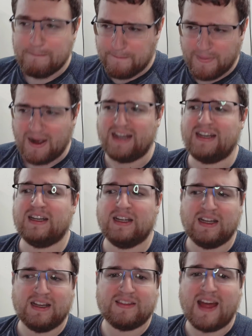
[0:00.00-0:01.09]
But
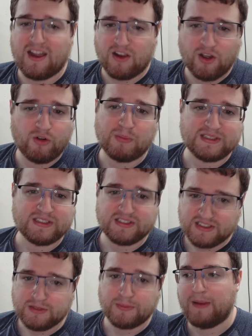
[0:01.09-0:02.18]
that code must still be